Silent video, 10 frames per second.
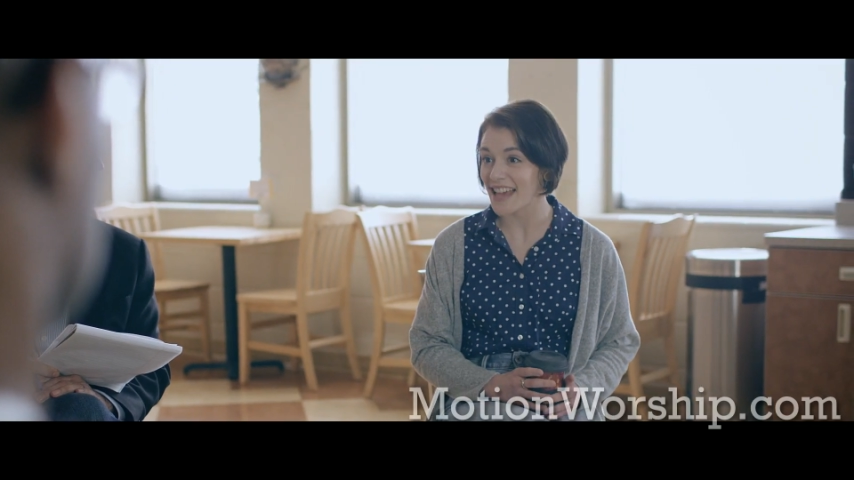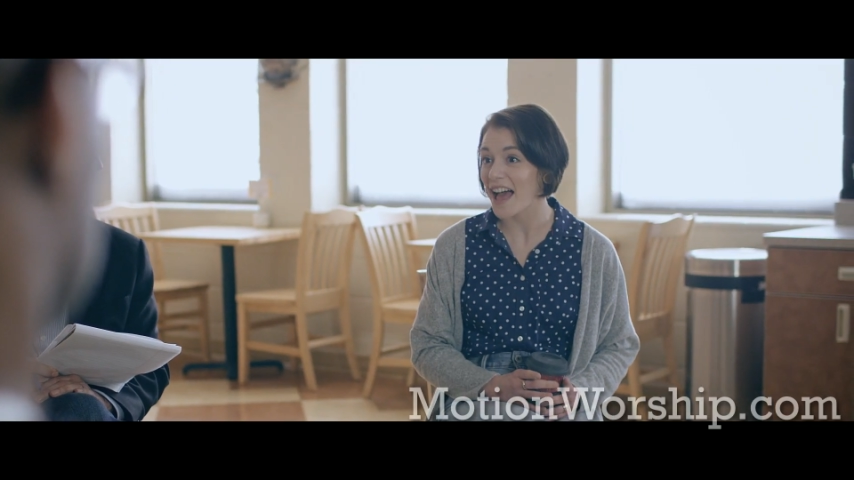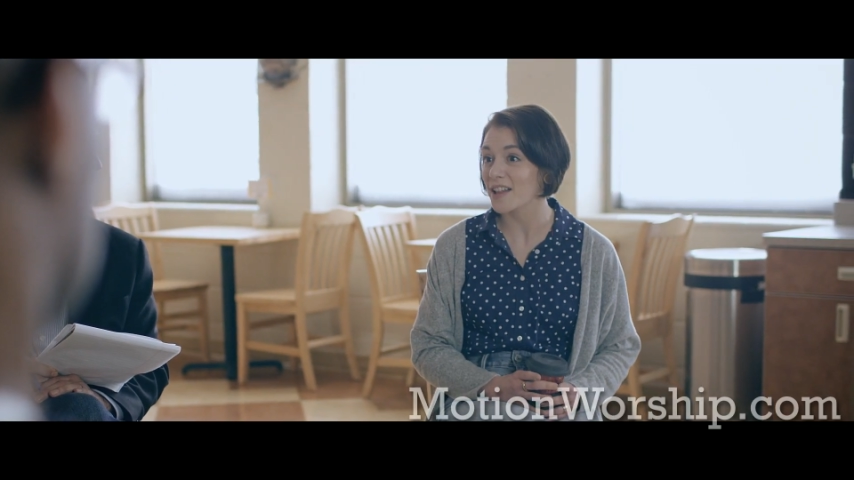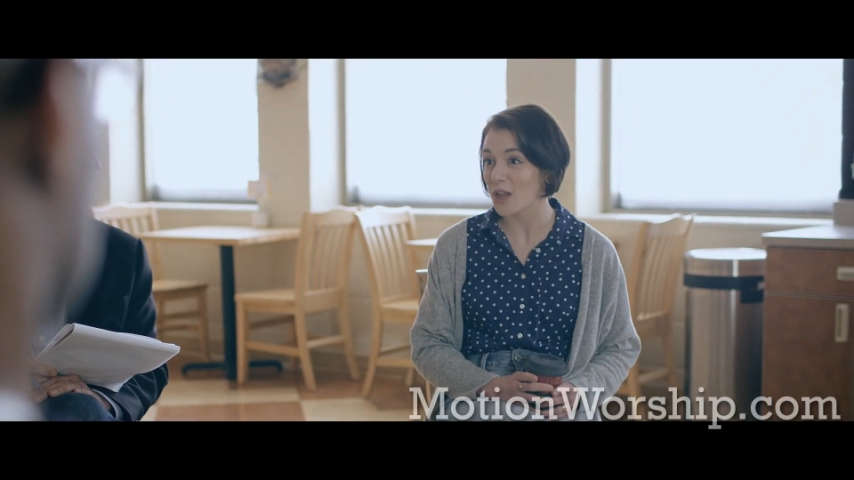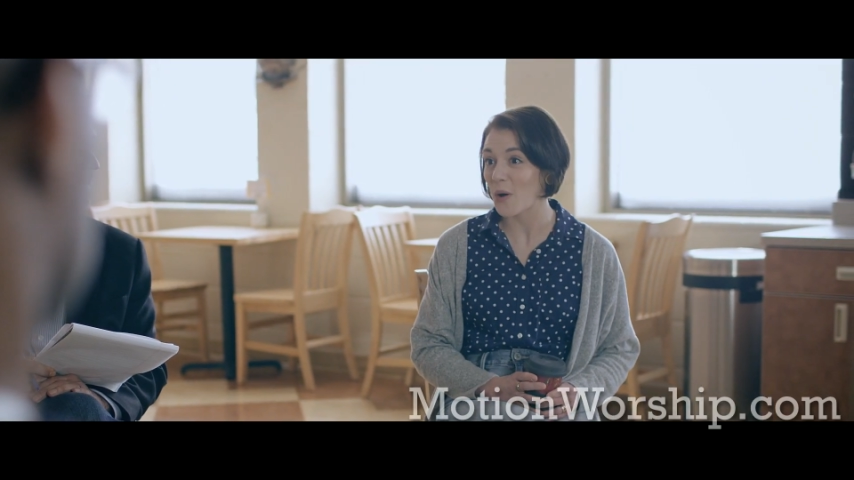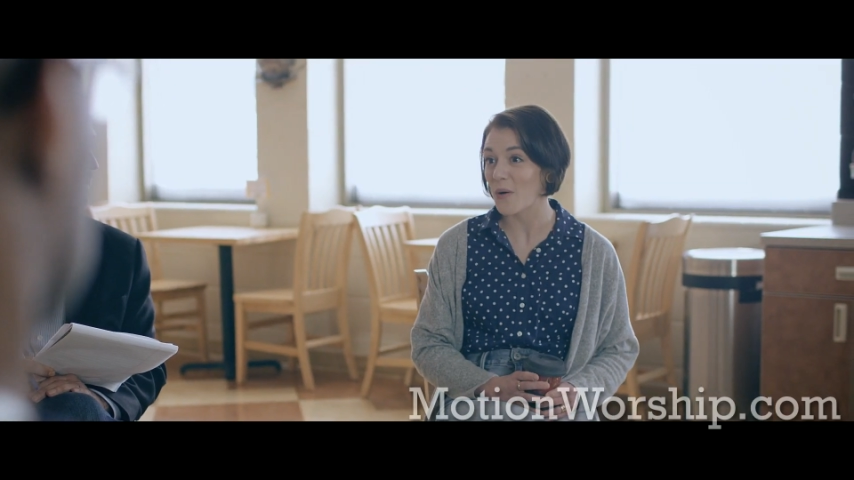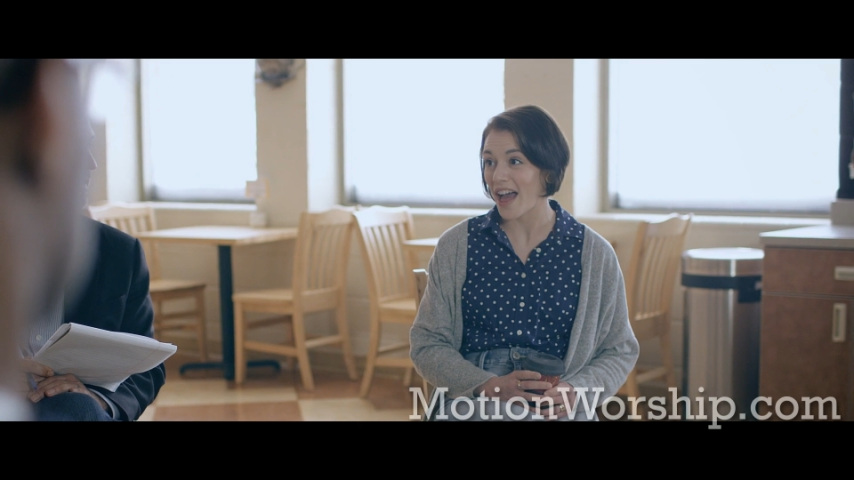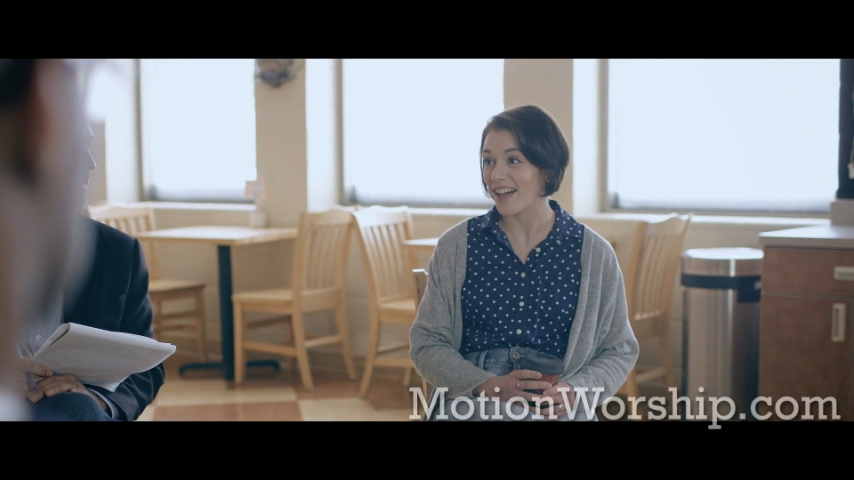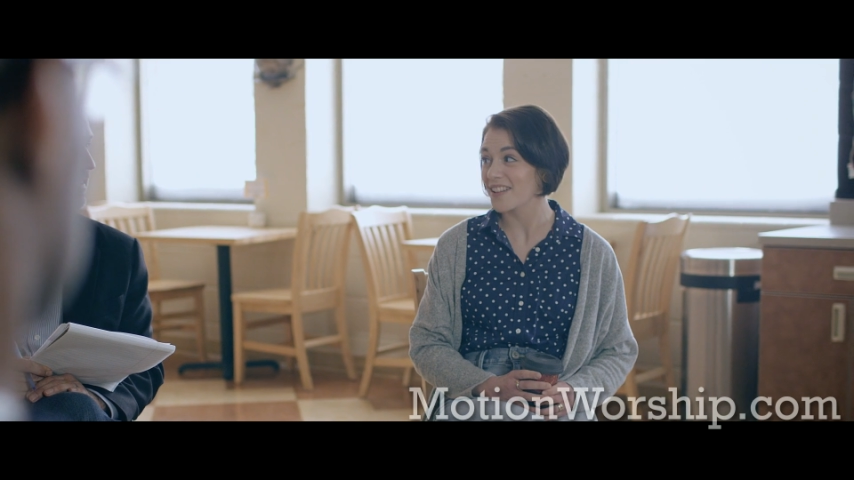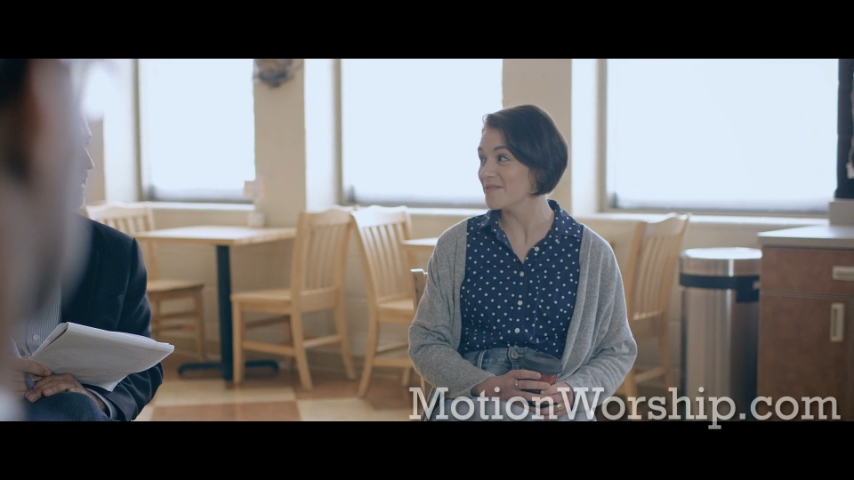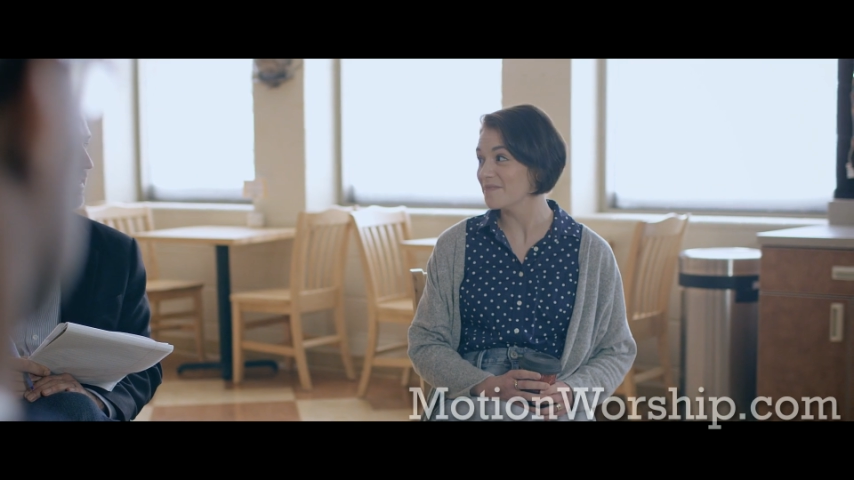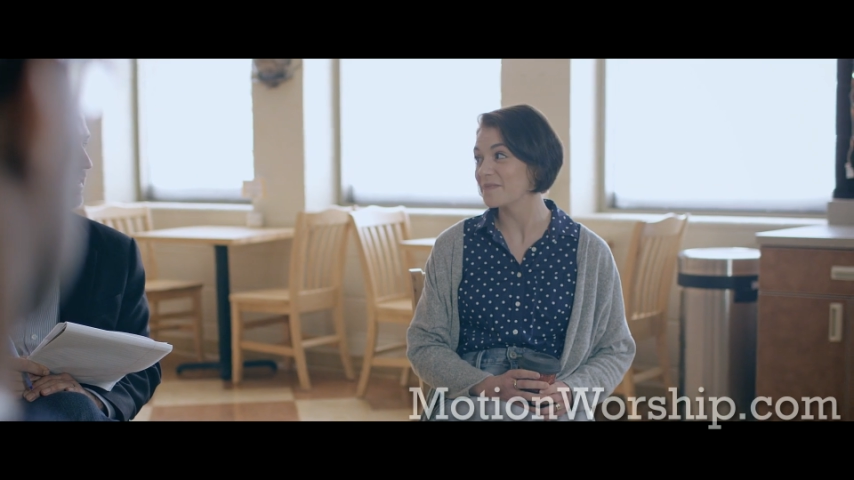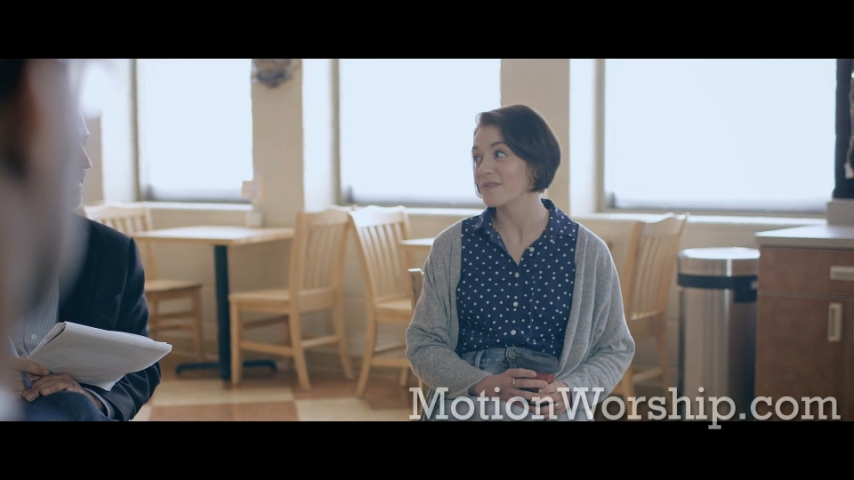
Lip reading: LOL,